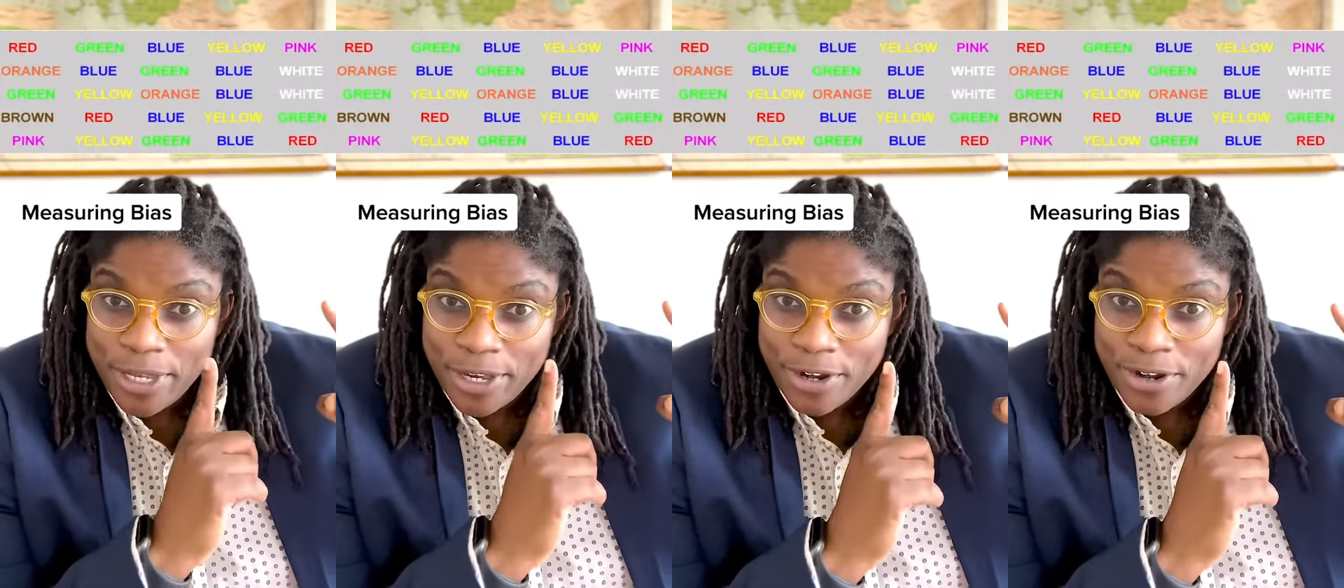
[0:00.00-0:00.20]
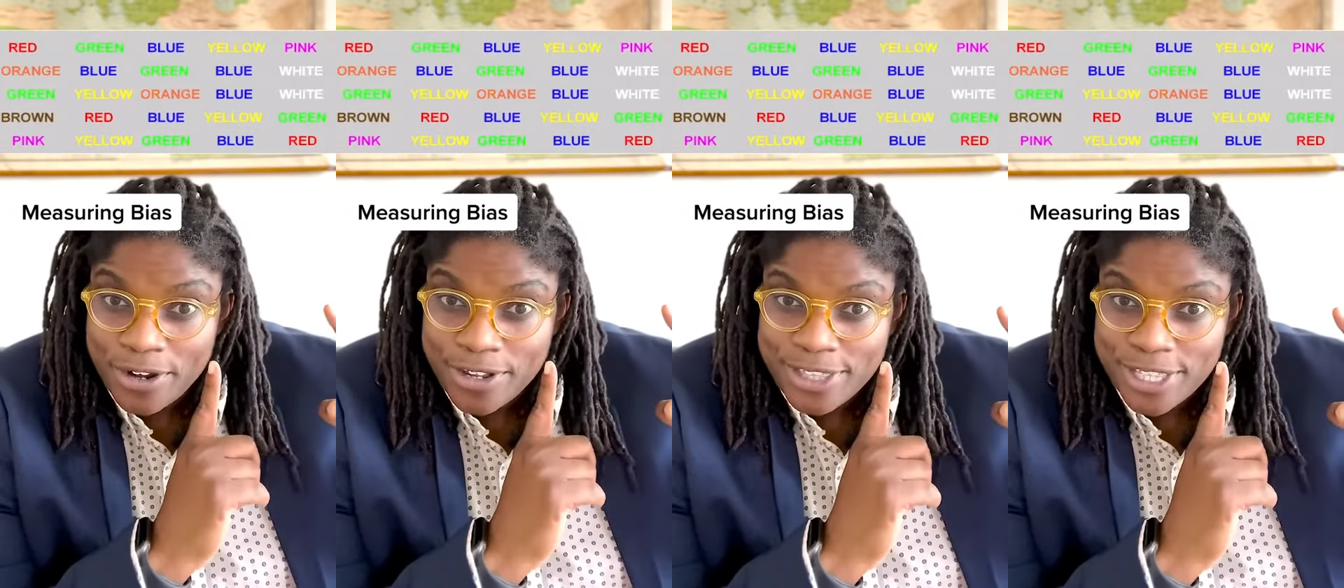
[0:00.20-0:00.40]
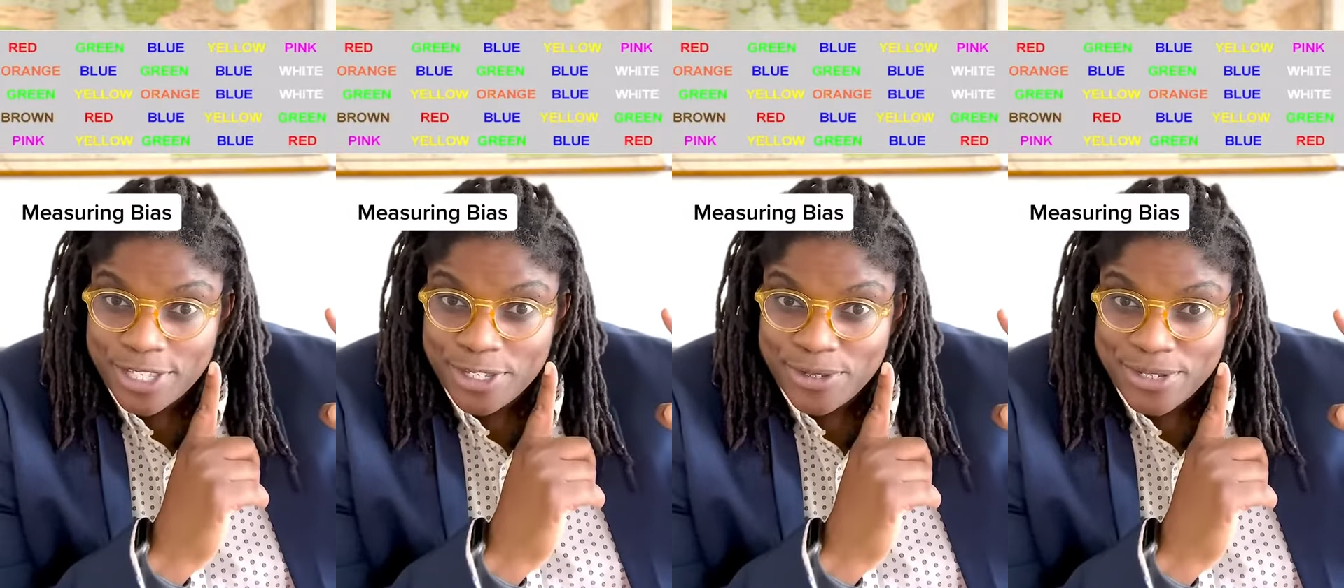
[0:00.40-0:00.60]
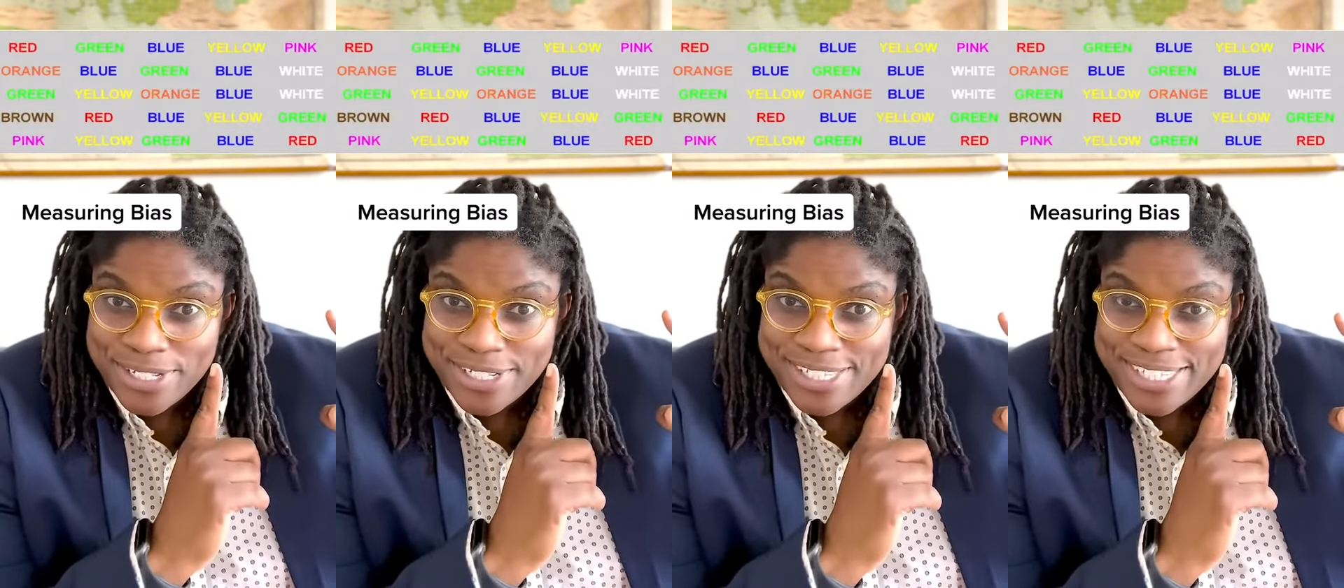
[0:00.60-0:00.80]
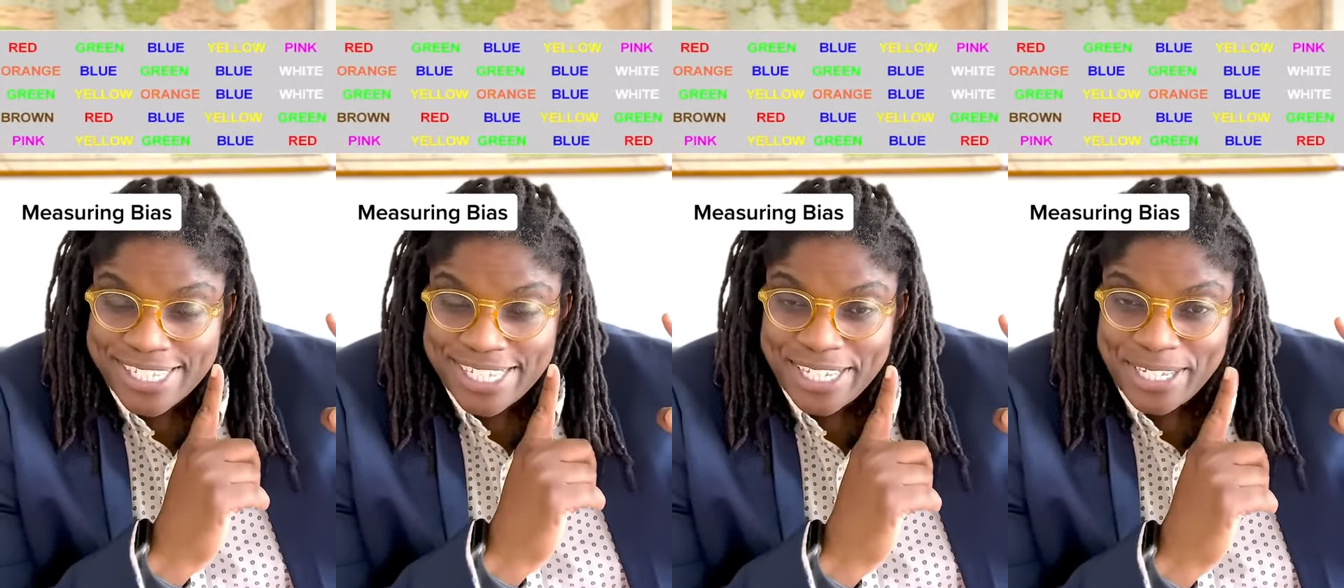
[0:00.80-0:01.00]
here that you
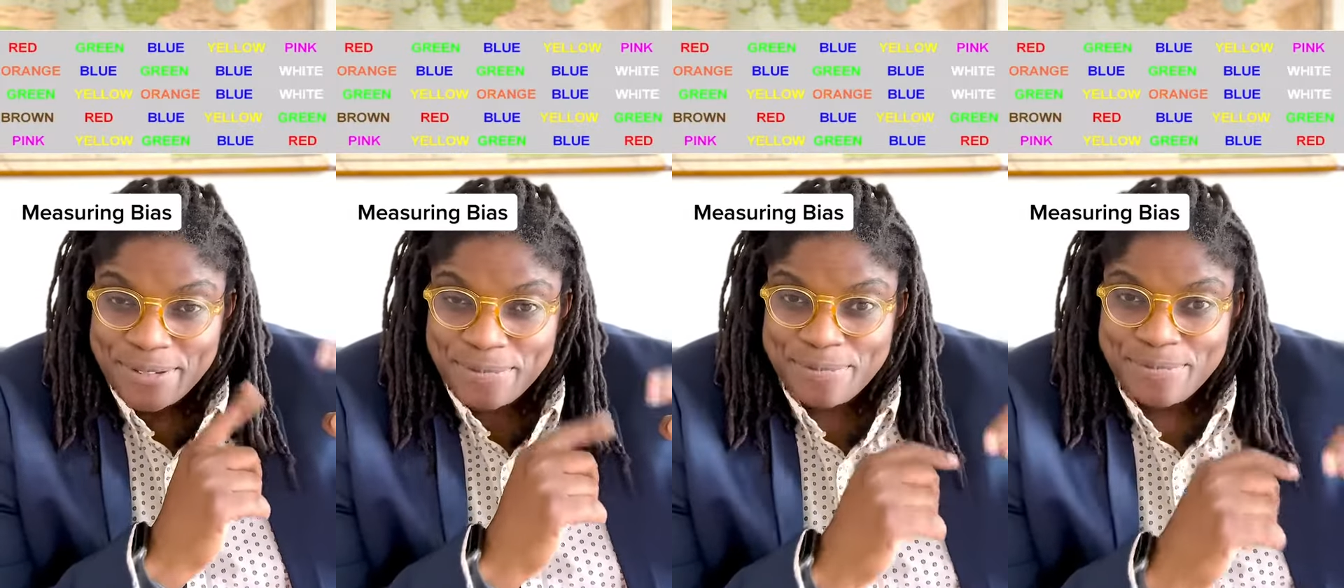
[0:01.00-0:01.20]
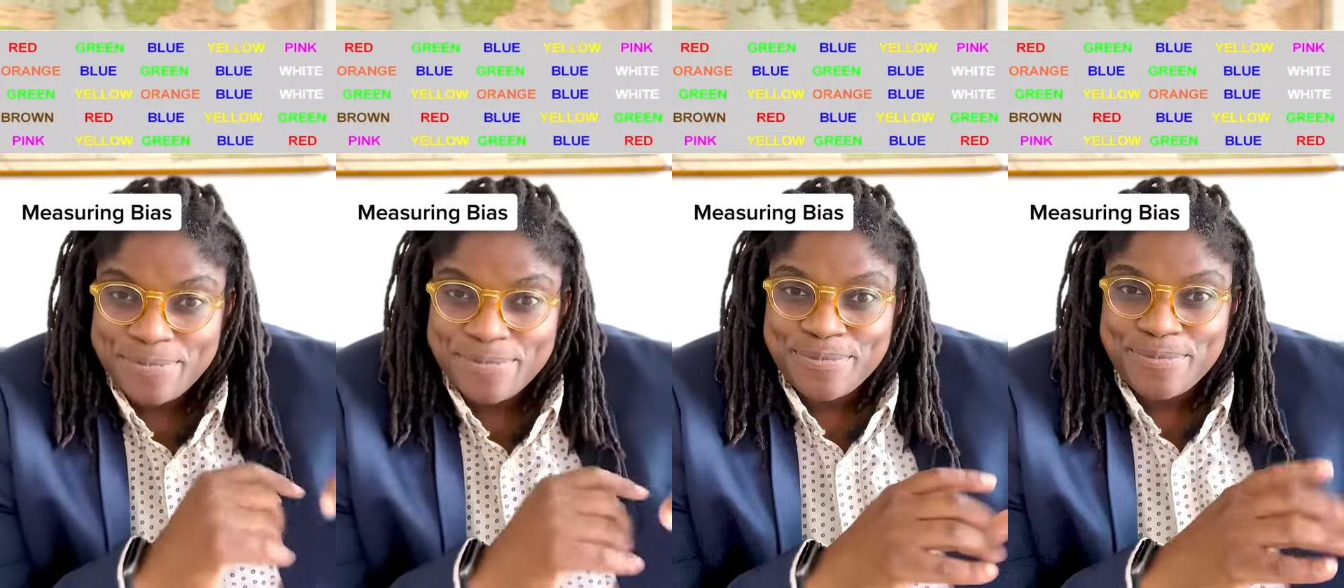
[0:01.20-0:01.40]
could see.